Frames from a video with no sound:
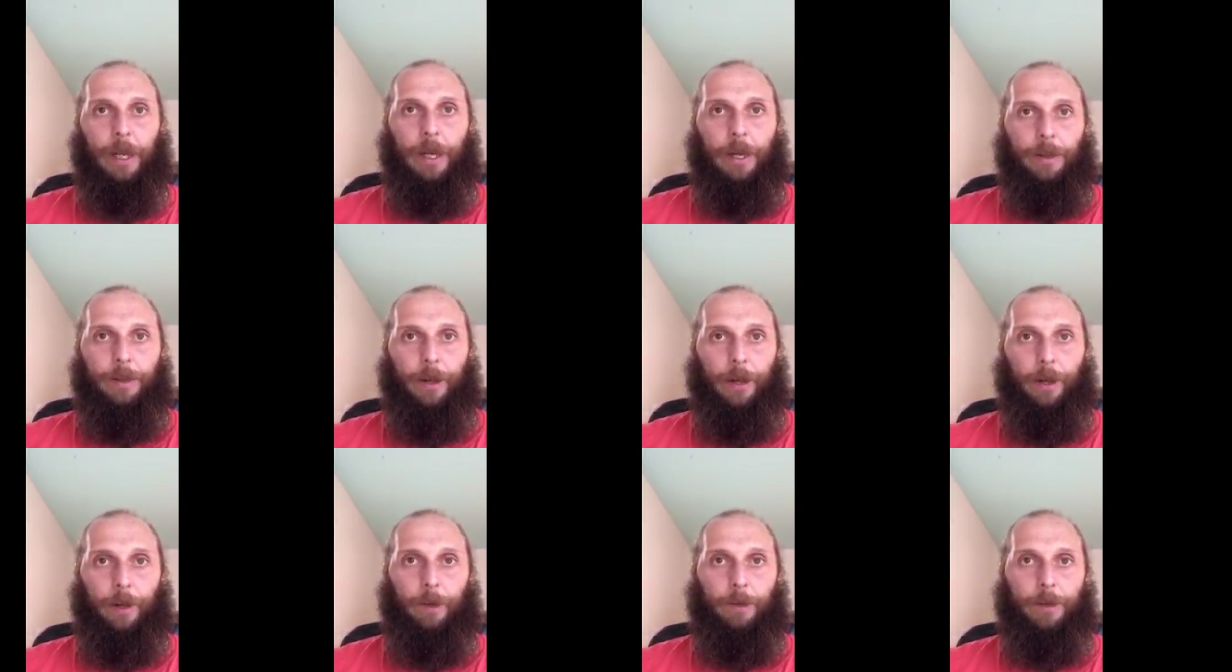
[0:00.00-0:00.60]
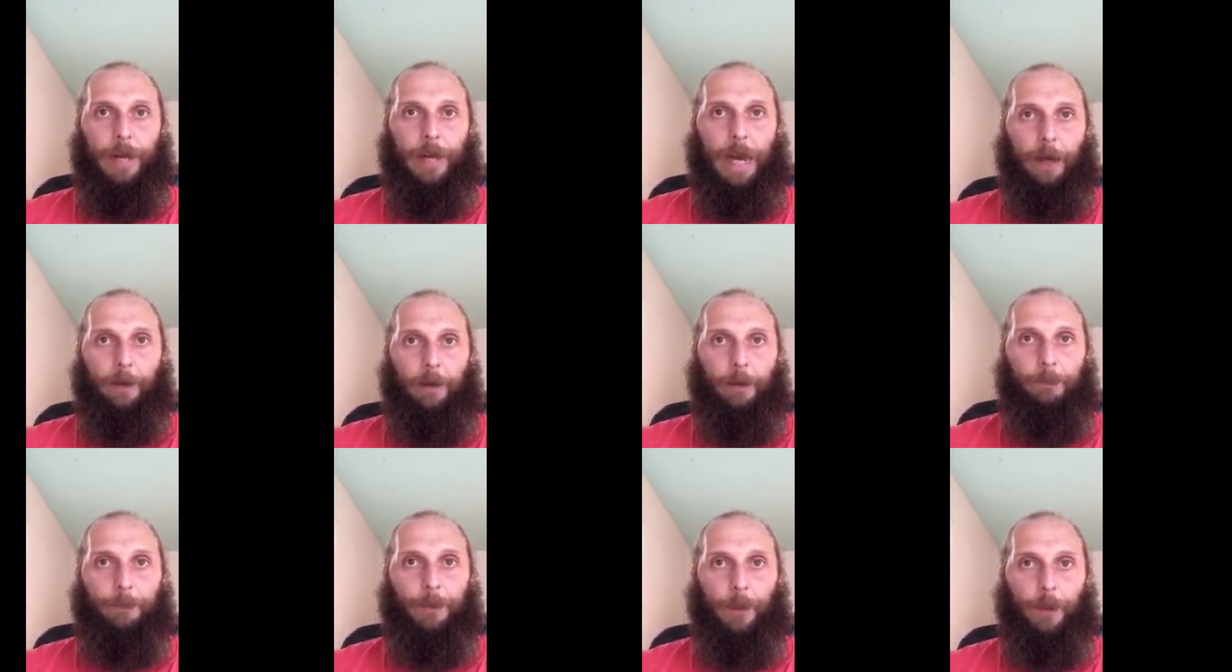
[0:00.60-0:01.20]
though
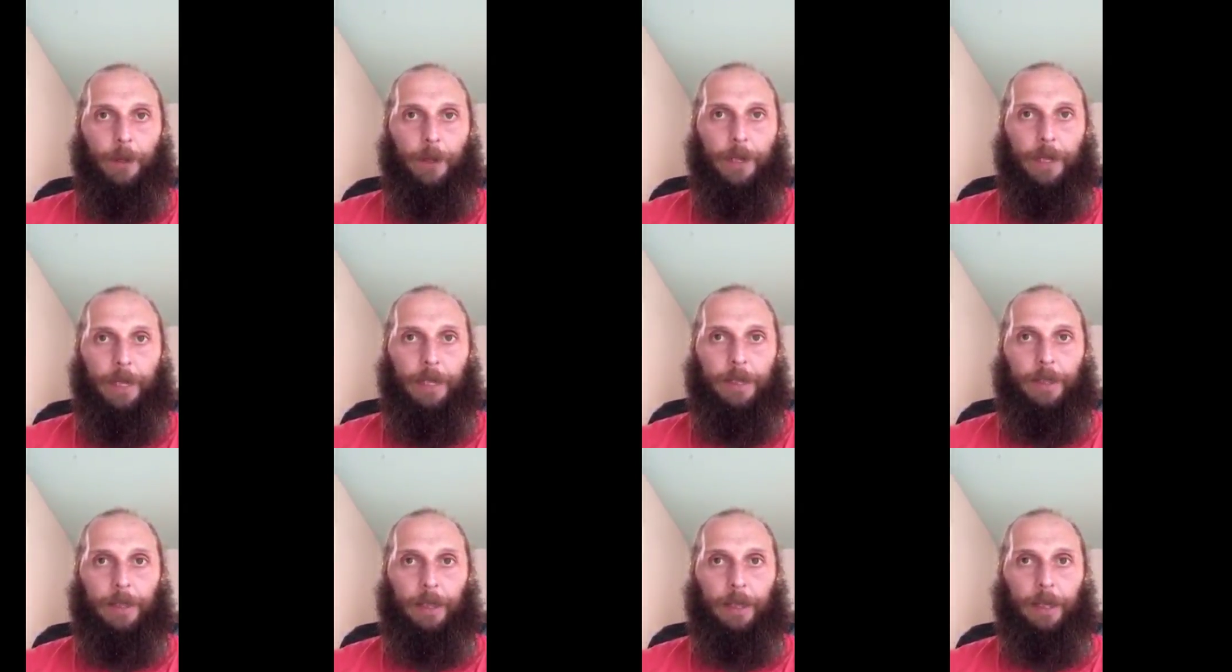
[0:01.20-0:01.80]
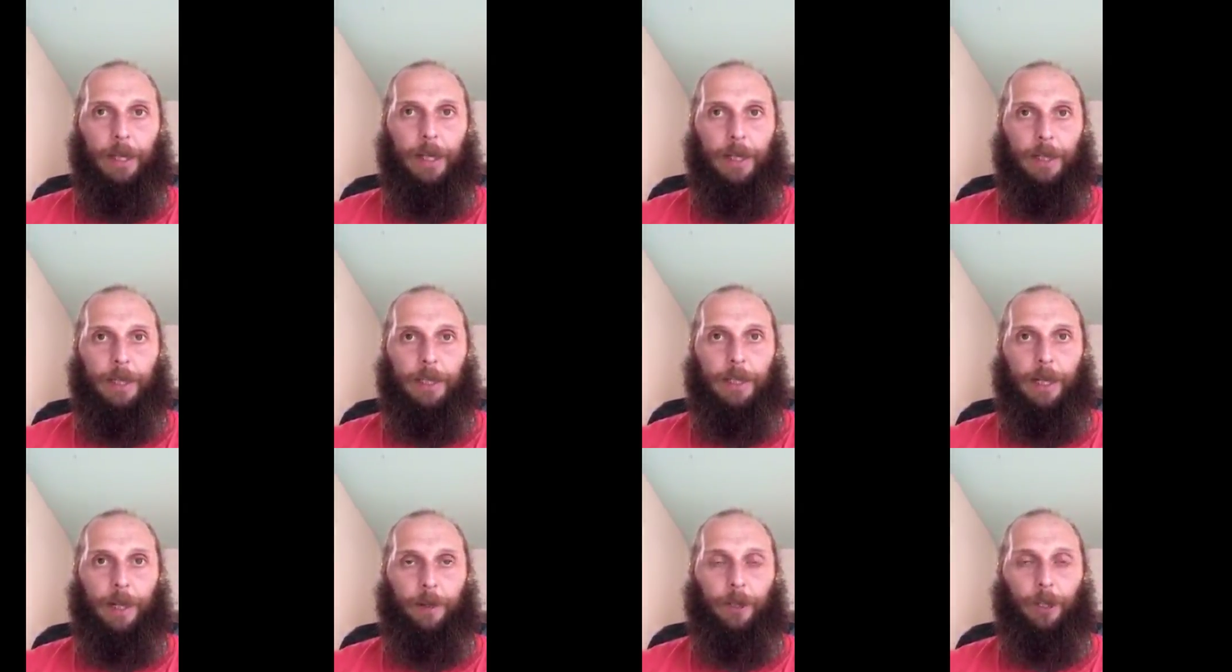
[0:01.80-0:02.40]
thou abhorredst in
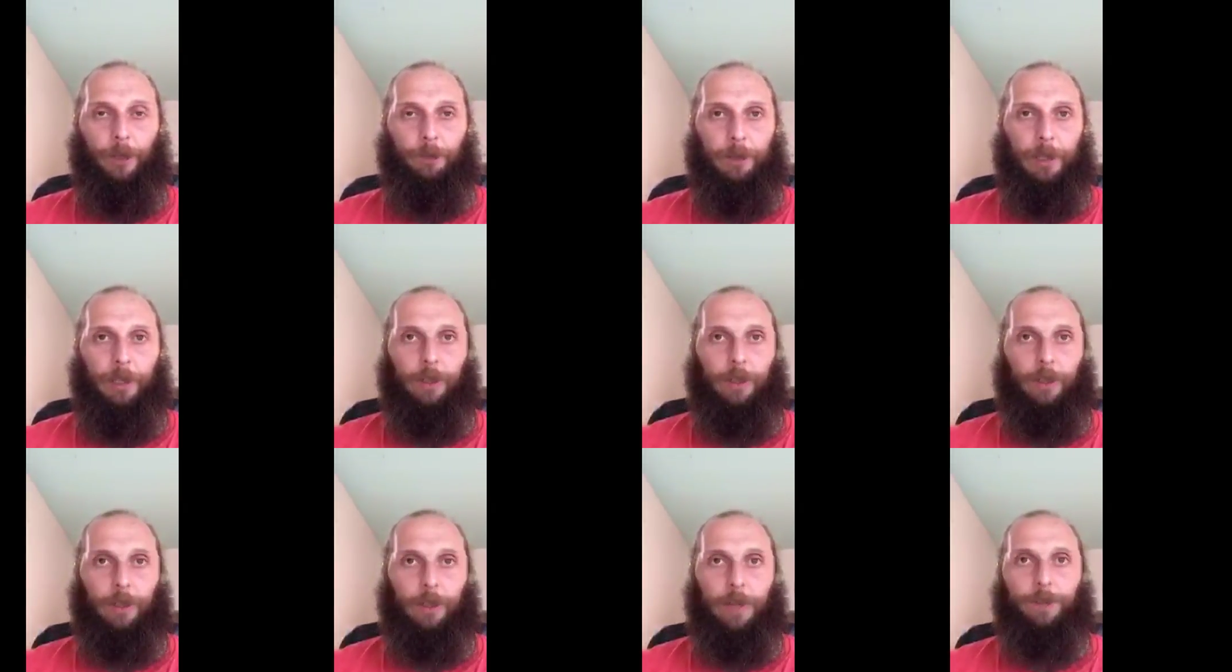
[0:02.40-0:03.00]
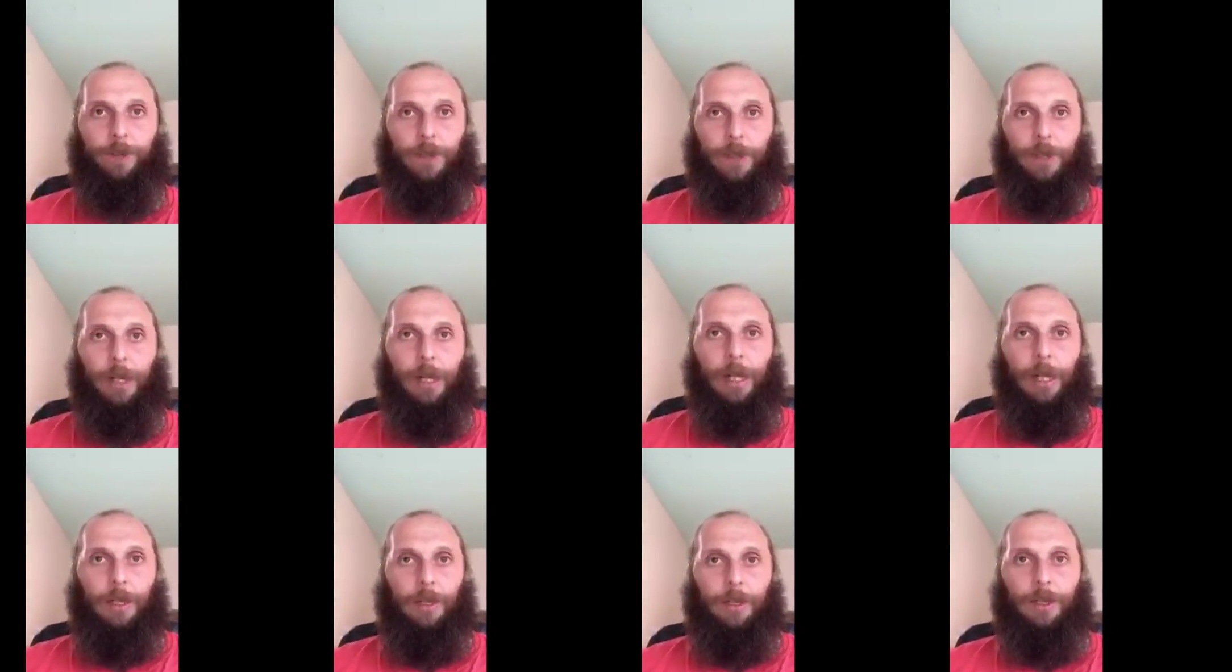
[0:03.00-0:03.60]
us our human griefs,
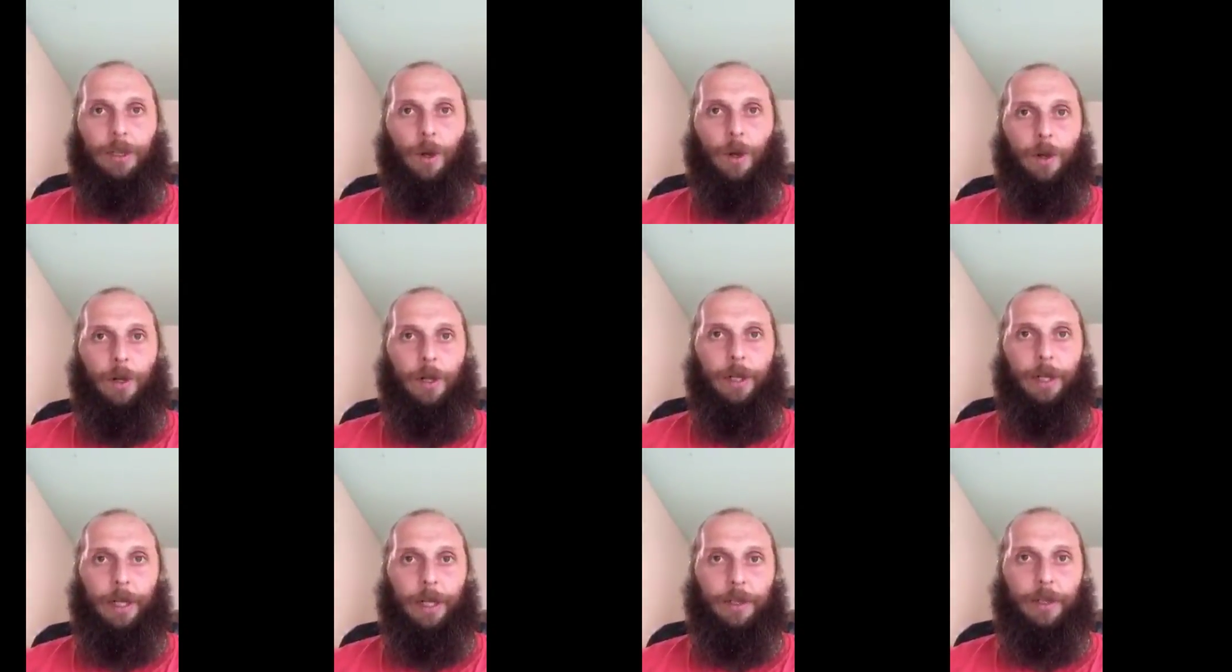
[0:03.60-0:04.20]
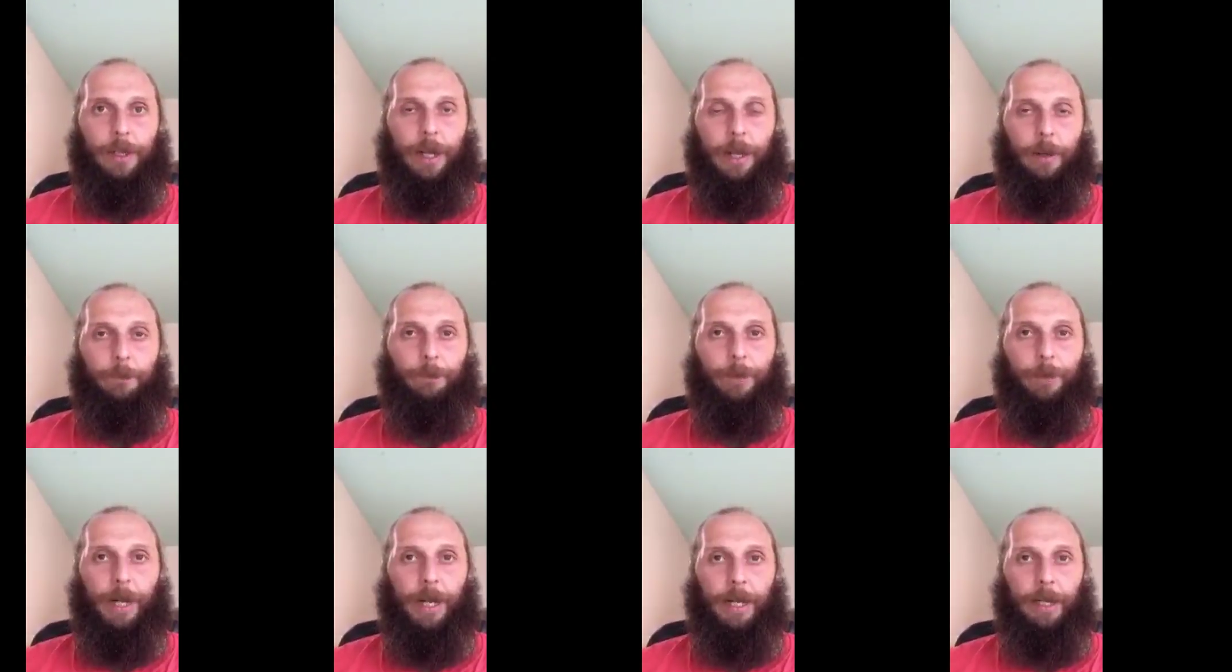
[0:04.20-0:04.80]
scornedst
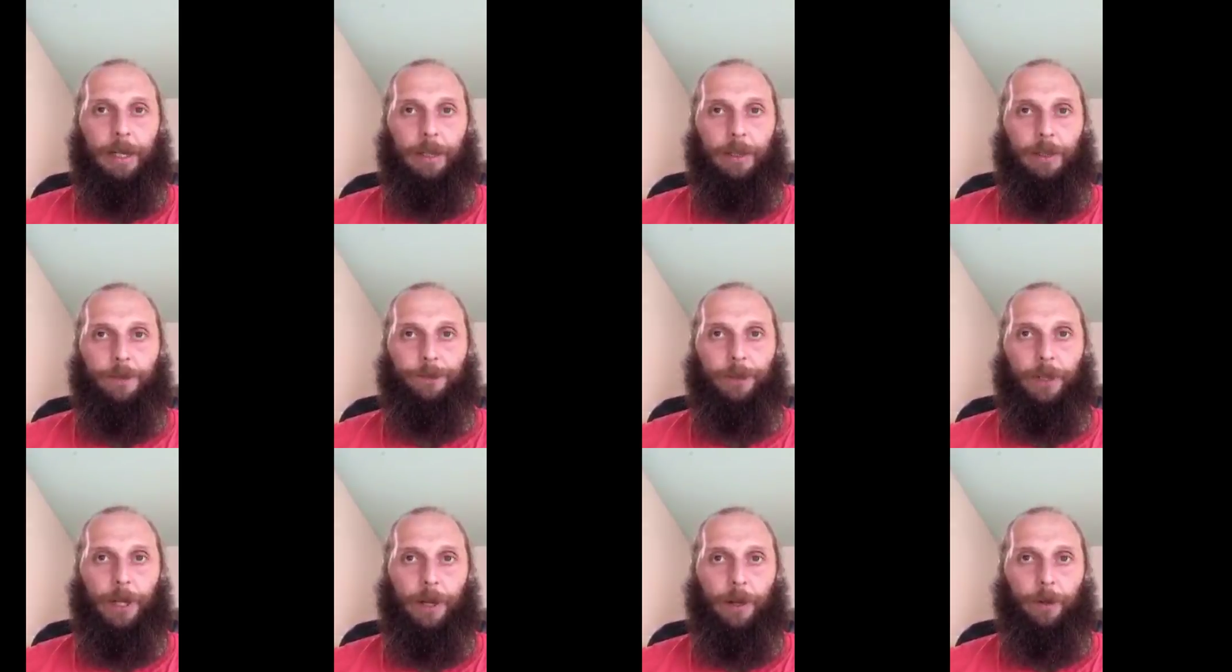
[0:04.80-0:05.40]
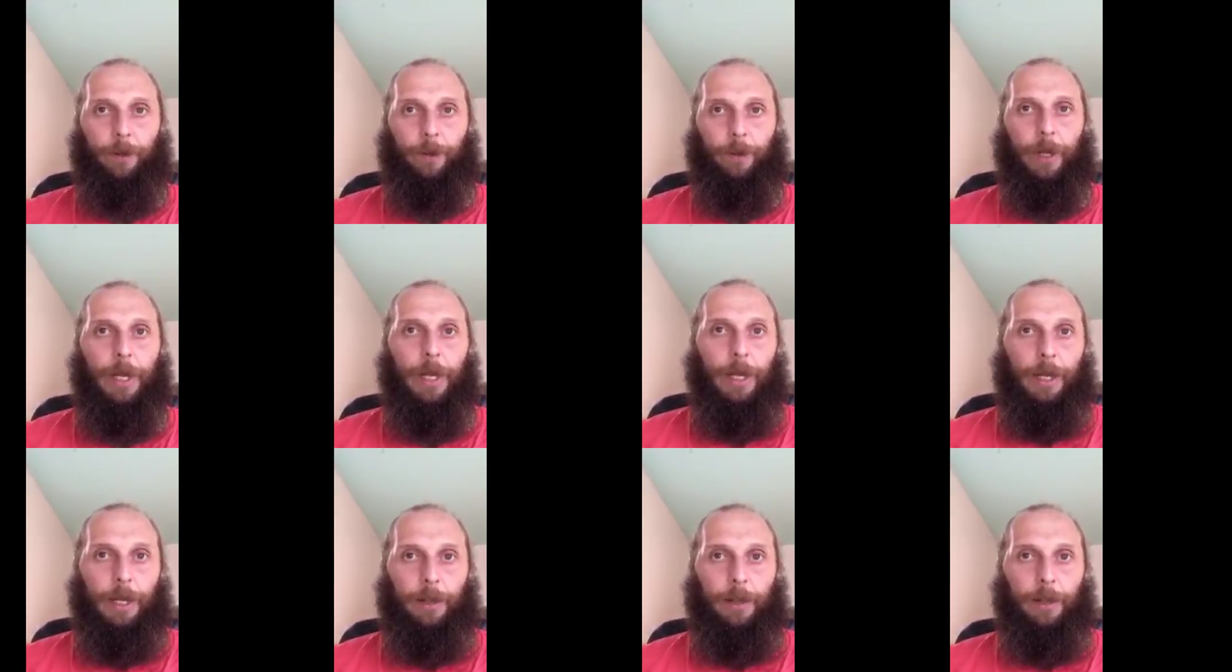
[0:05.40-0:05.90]
our brains flow,